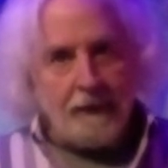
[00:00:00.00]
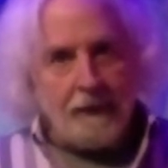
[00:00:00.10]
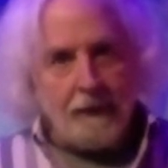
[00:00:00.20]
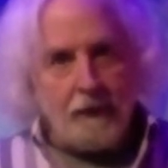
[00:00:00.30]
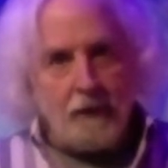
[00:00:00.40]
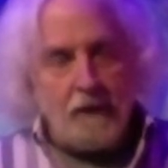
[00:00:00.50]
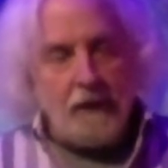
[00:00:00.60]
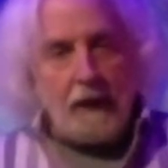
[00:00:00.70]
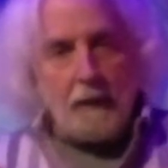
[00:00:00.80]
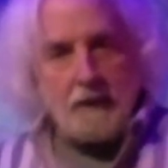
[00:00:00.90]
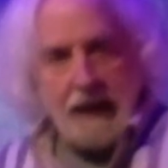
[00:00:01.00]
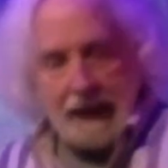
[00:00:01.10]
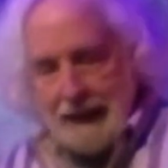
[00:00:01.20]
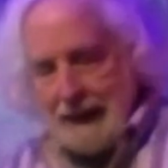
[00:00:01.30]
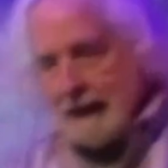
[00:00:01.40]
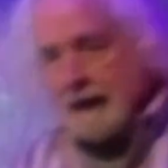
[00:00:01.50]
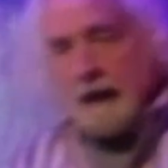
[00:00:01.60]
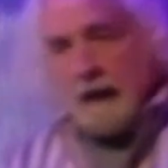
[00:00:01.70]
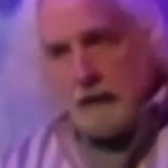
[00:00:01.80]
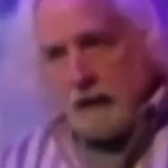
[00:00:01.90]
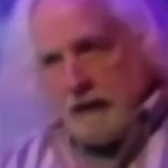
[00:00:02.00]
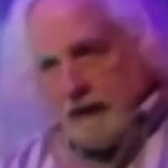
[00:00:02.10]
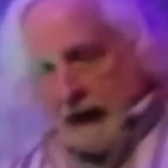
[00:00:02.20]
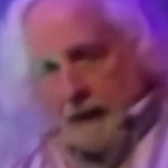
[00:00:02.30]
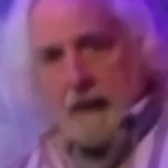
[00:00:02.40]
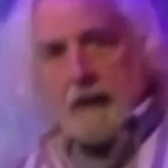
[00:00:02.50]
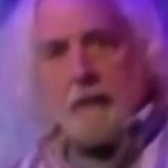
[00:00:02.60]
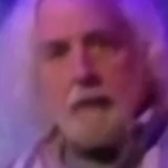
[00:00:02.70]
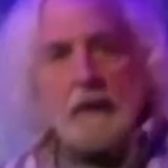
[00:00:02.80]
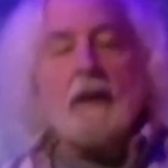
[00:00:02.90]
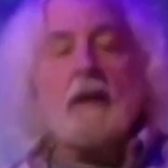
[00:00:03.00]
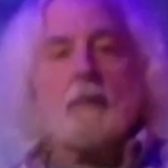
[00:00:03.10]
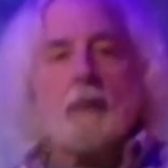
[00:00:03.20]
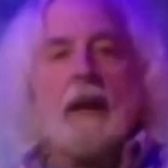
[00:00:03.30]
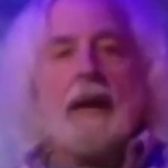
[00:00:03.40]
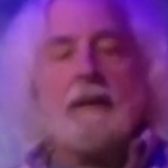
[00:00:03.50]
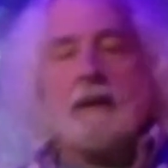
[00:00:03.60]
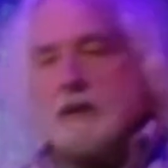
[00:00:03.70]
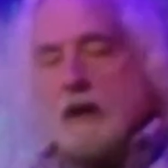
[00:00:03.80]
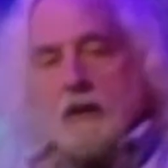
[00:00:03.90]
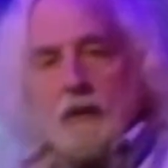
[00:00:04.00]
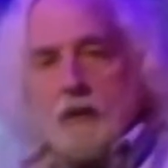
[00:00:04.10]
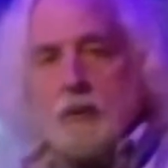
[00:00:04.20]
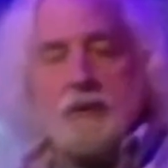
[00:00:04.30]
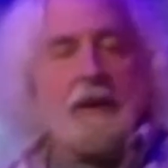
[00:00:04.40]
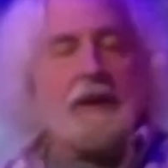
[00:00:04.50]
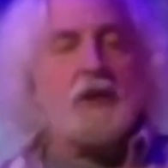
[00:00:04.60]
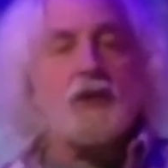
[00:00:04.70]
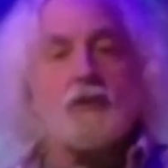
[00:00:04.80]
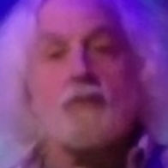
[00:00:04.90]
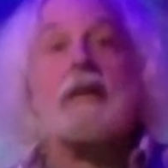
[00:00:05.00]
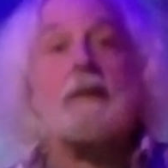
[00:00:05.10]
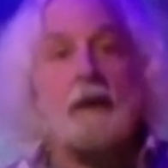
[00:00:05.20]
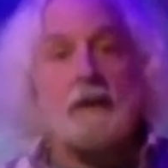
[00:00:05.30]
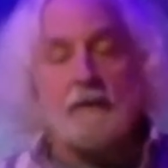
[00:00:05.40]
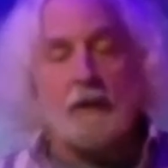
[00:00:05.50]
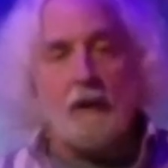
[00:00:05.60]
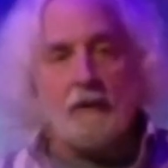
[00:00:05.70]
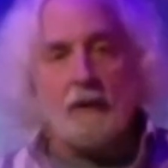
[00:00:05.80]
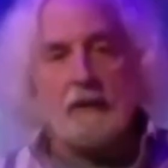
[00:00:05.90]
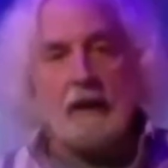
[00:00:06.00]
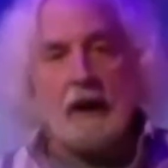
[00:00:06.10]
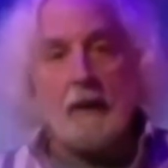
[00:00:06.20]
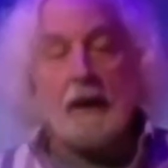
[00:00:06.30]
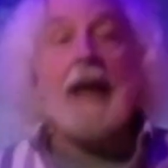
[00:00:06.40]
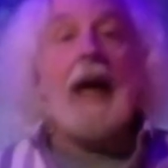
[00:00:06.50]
To develop the technique, to develop the ability to play these intervals, which are extremely difficult for a theremin.